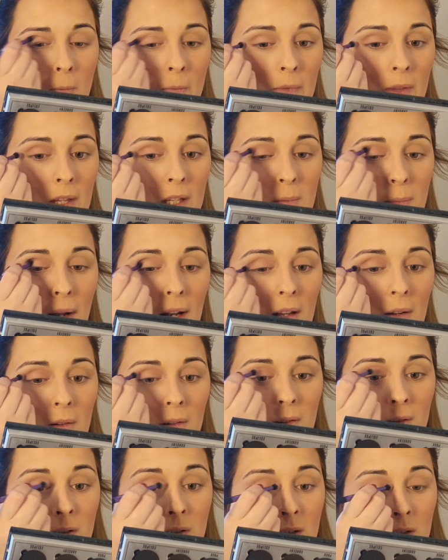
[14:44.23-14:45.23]
This palette
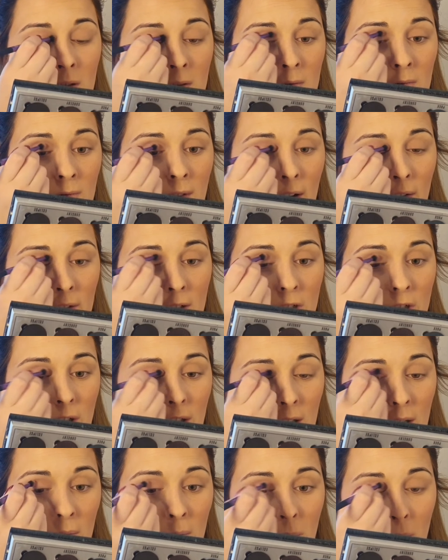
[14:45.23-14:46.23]
was very
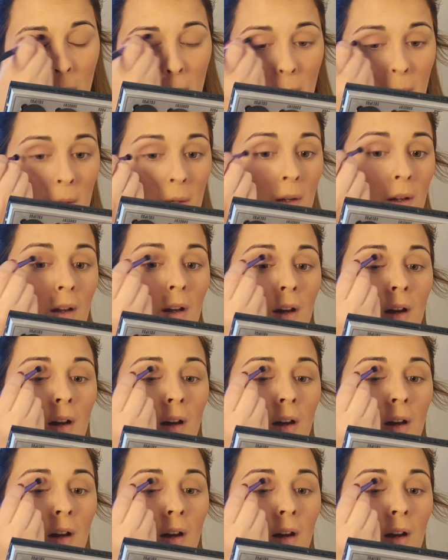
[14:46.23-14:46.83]
cheap, but